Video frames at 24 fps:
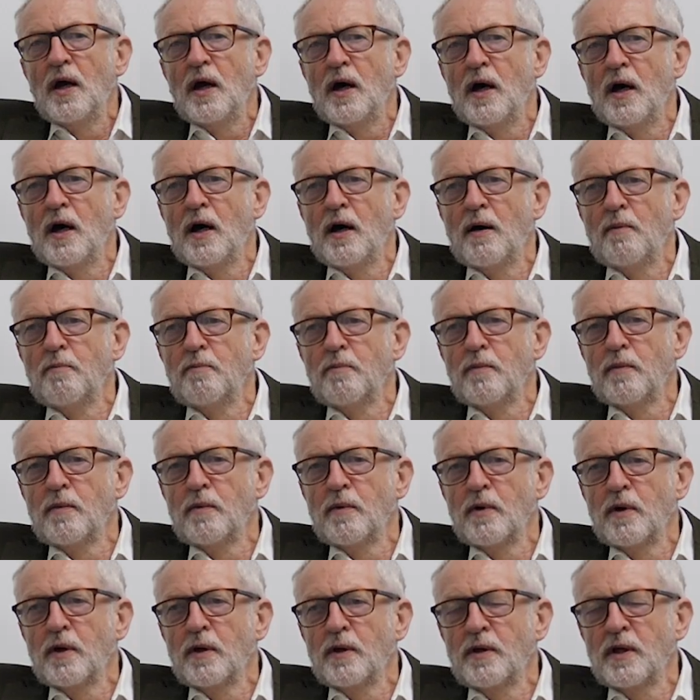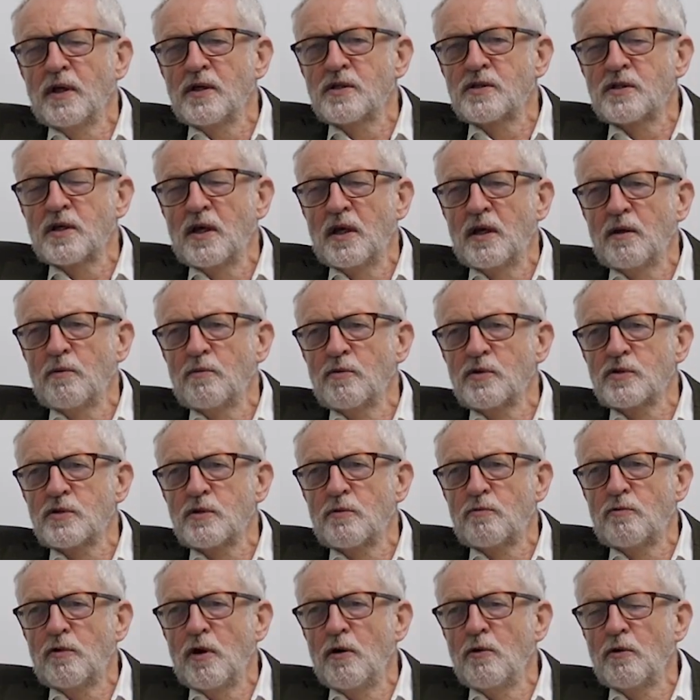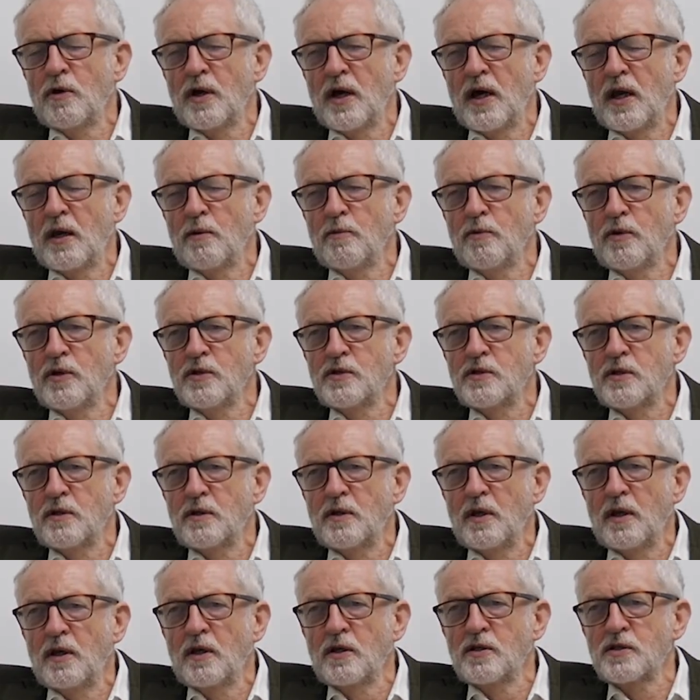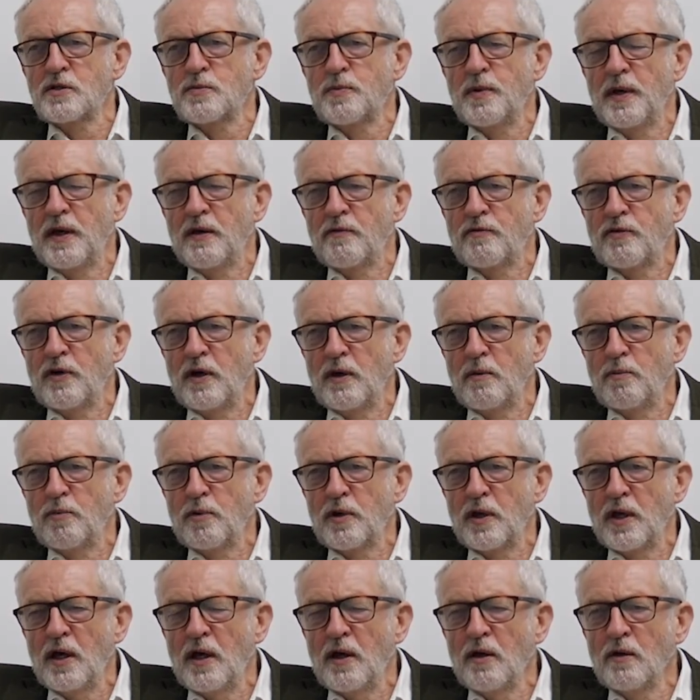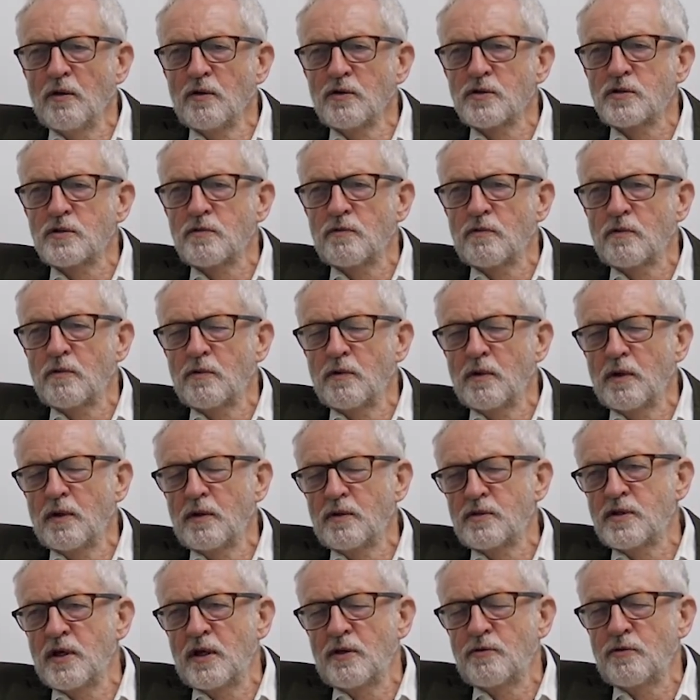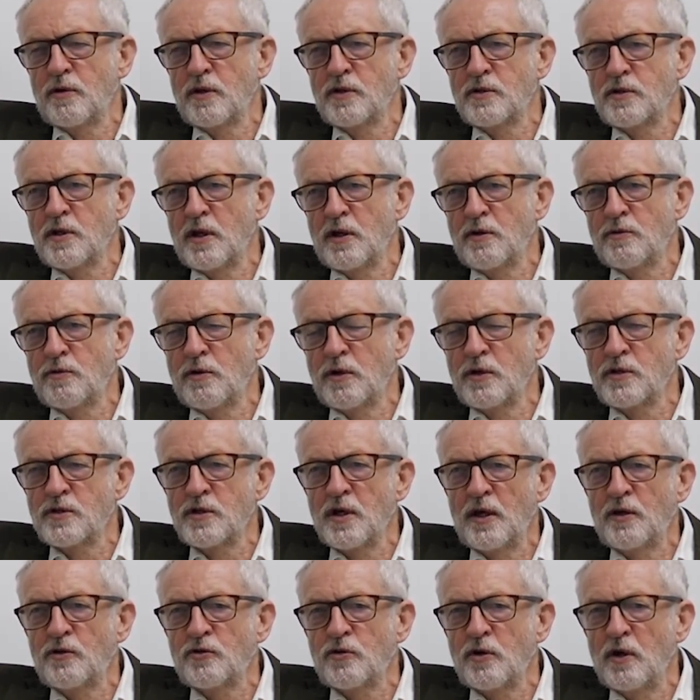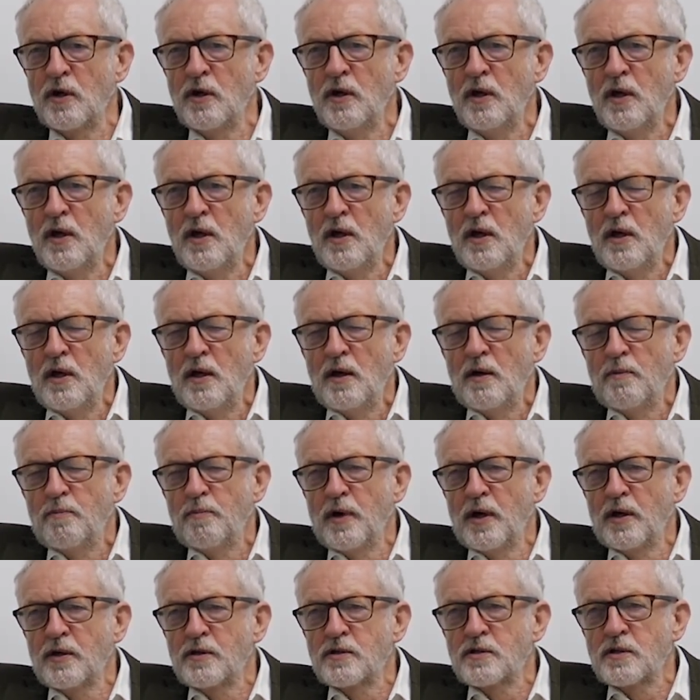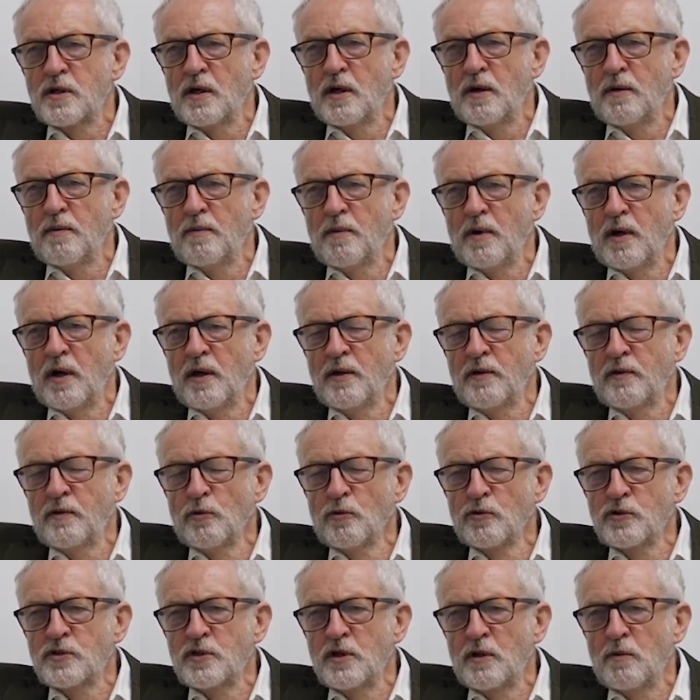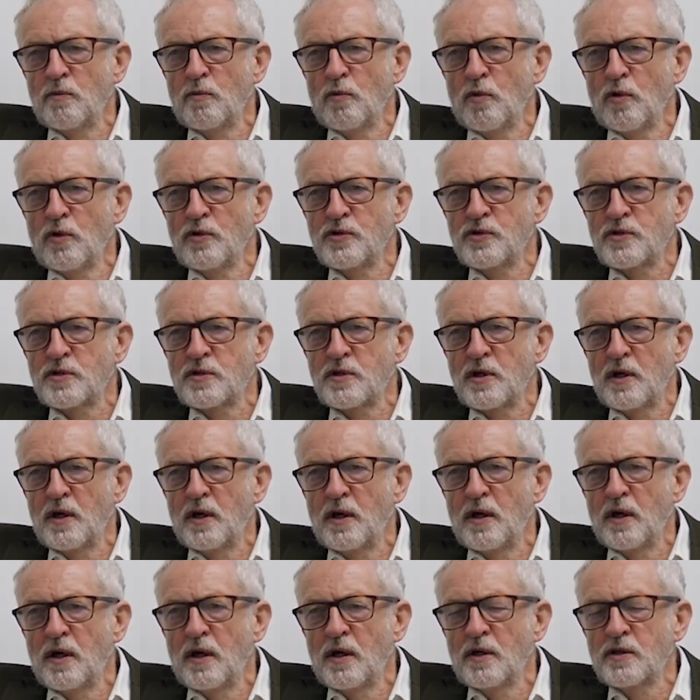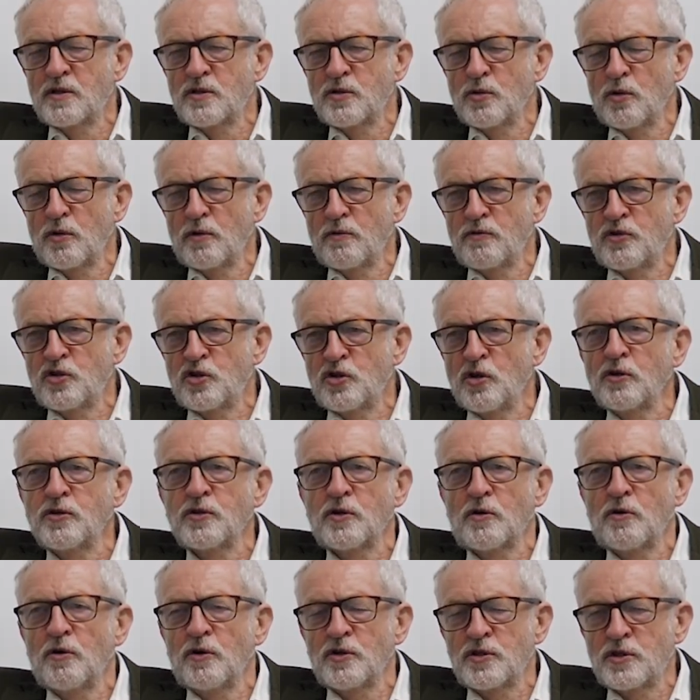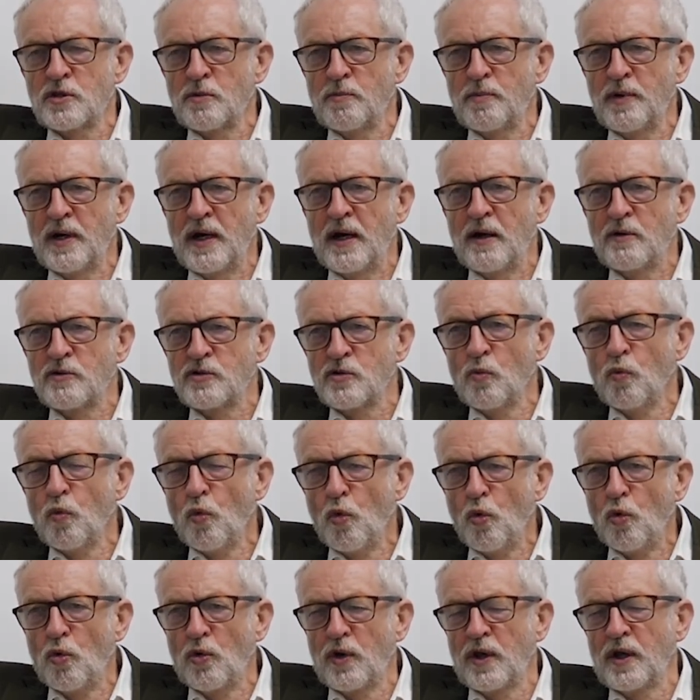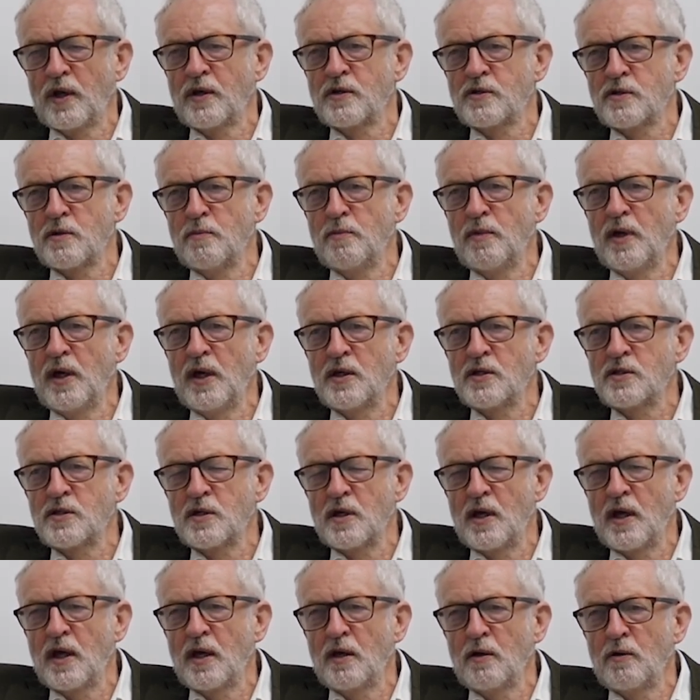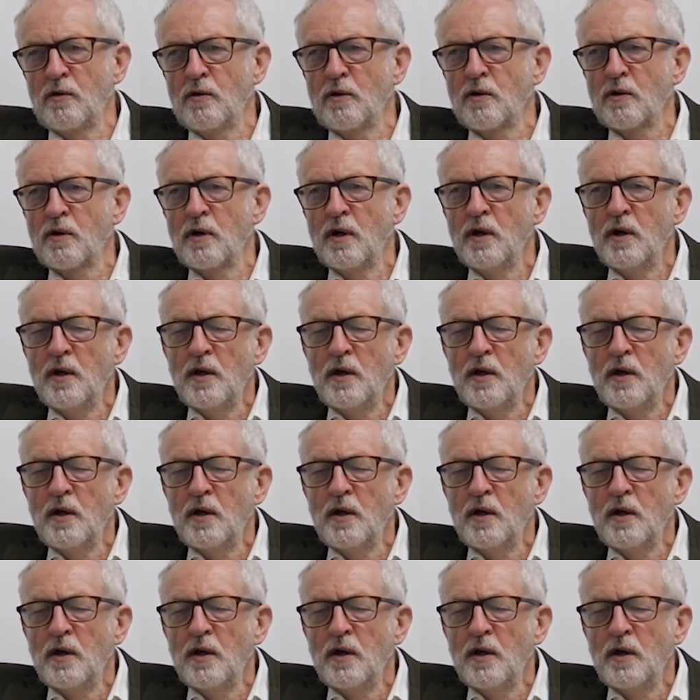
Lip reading: and they said it was a rogue element, they didn't speak for anybody else, etc., etc., etc. But I thought it was a sort of shot across the bow as a warning to me, saying, look,